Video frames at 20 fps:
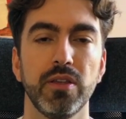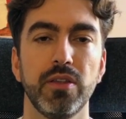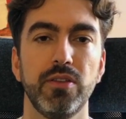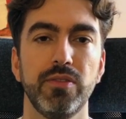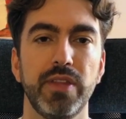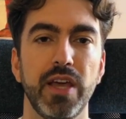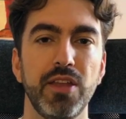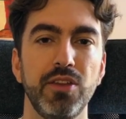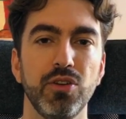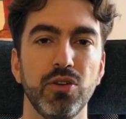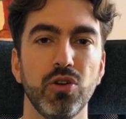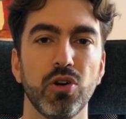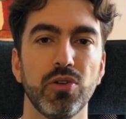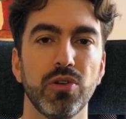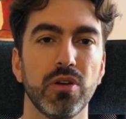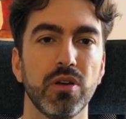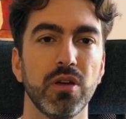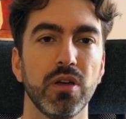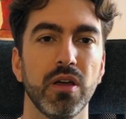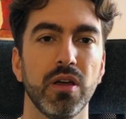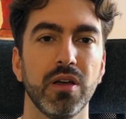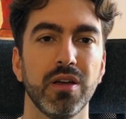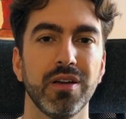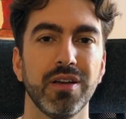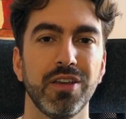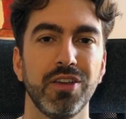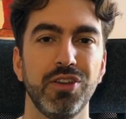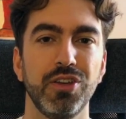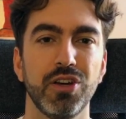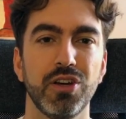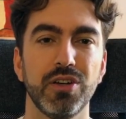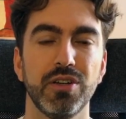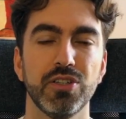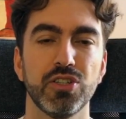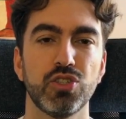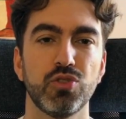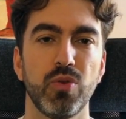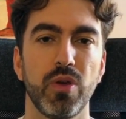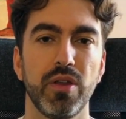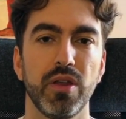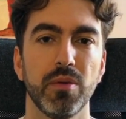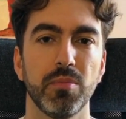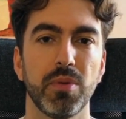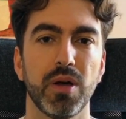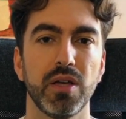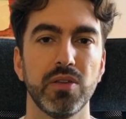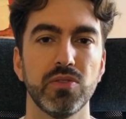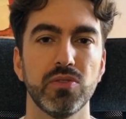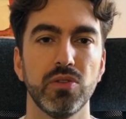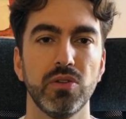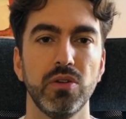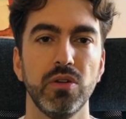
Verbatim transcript: then you're gonna hear the straight up answer.